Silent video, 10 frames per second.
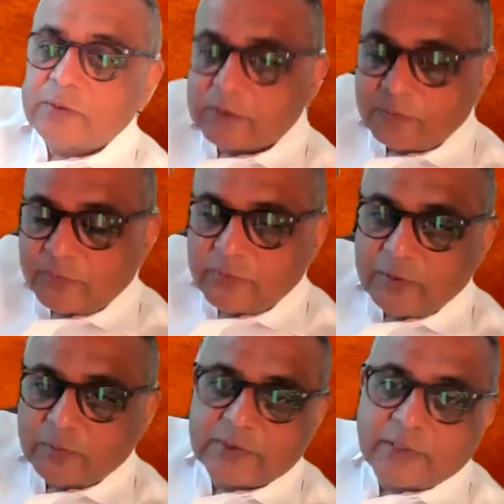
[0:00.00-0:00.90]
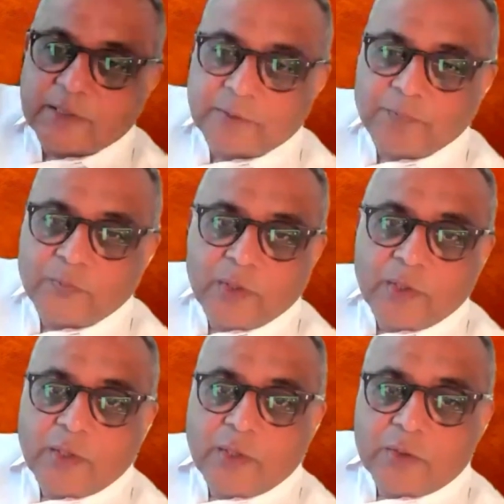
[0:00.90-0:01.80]
some 15%.
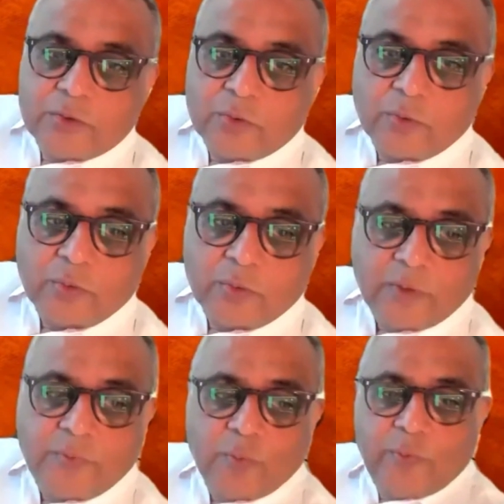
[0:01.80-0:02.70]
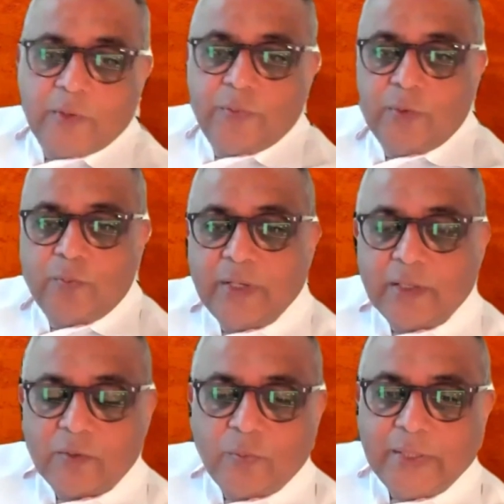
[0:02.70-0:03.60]
So if you
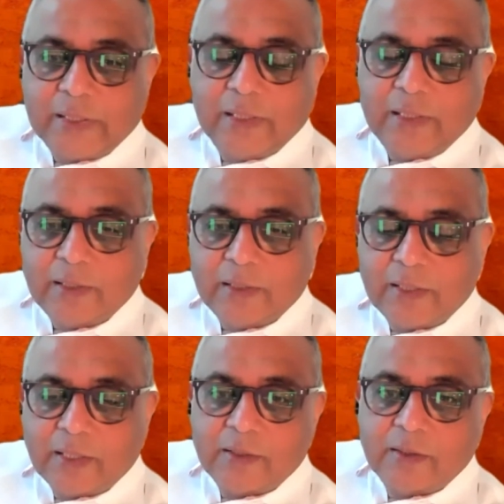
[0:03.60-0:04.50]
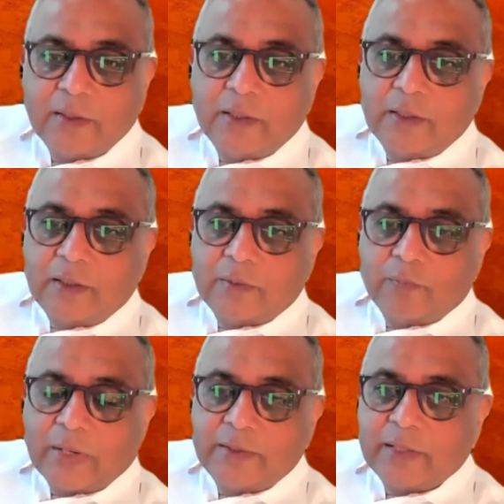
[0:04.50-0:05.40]
make it weekly, then
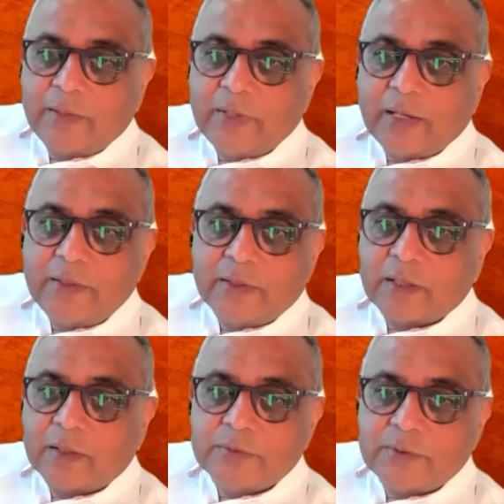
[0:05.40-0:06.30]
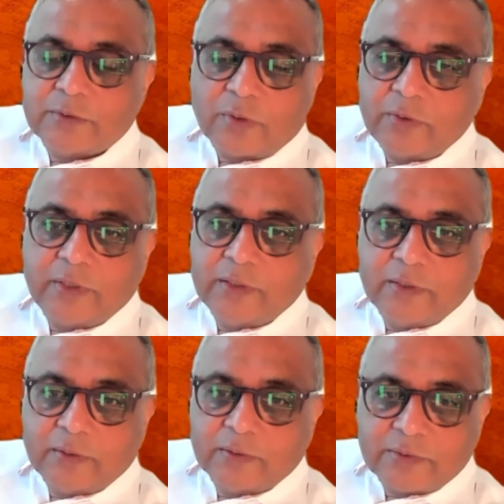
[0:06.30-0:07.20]
by the time the idea comes, it's
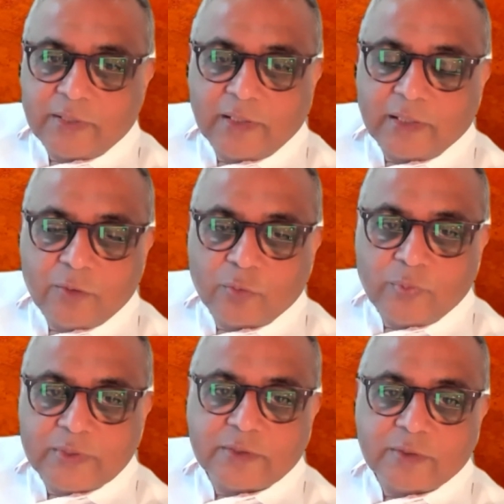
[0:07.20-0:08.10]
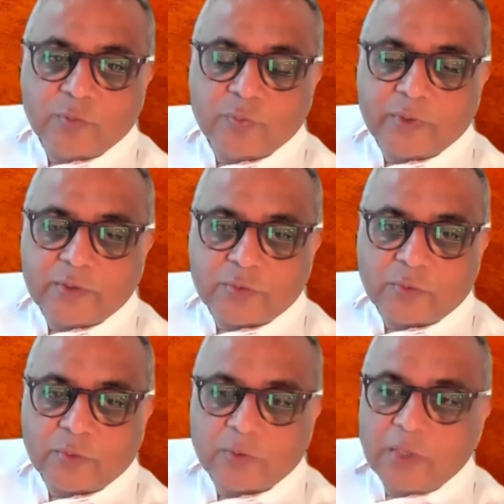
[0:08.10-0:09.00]
already stale and you miss the movement.
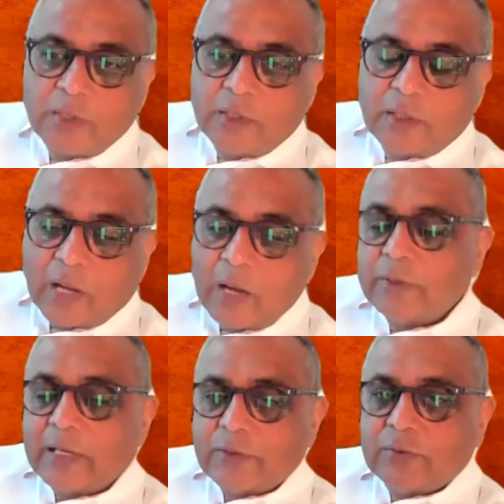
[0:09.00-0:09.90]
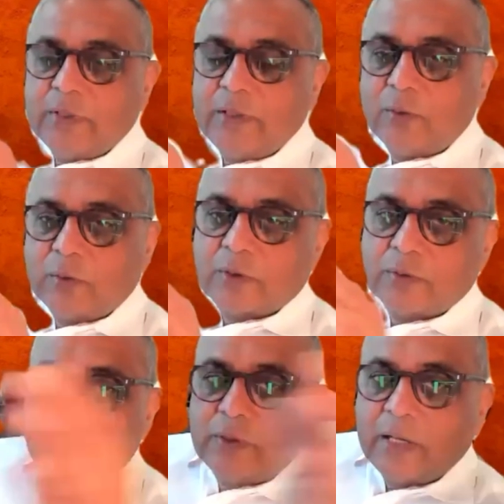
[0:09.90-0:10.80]
So I would actually look
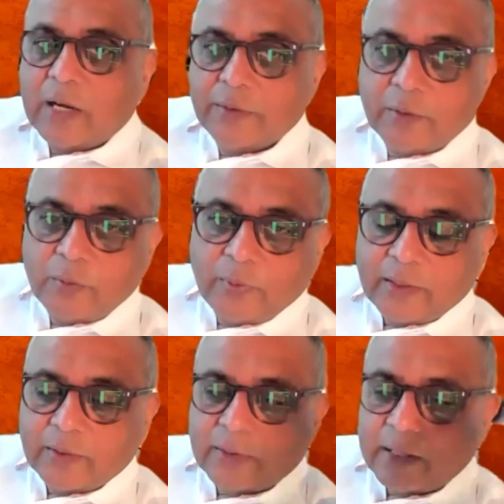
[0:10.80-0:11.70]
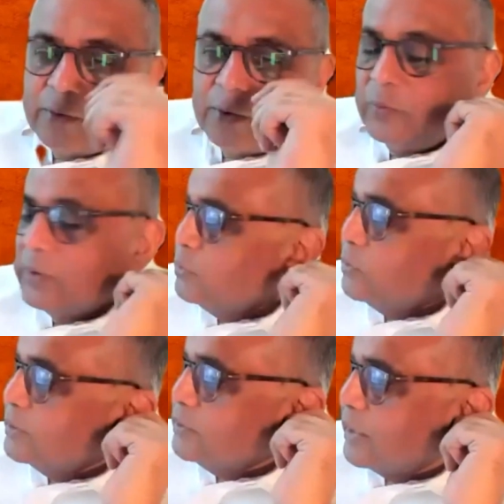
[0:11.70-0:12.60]
the other way. Right now, we
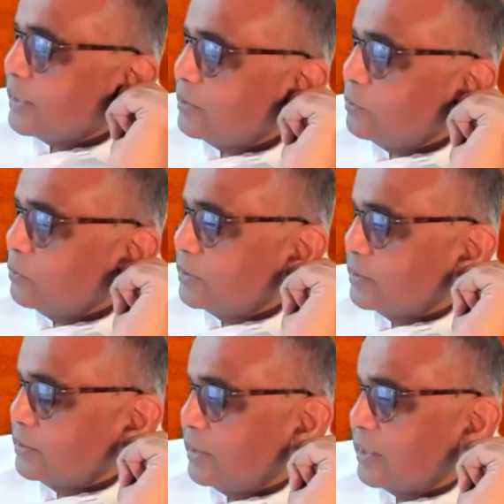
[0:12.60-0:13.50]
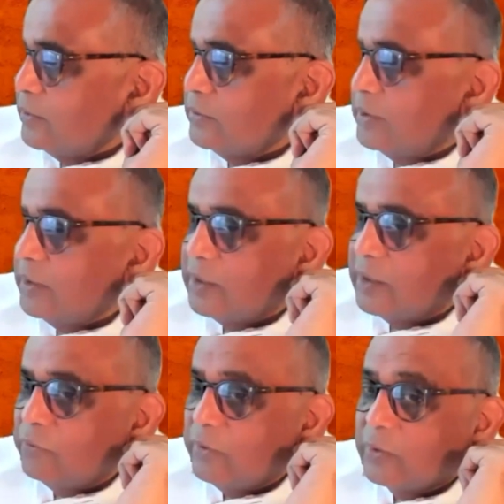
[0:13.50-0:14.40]
do it at the end of the
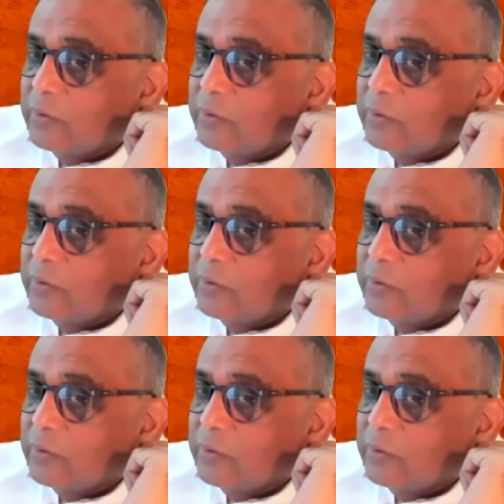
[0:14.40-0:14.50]
day. If we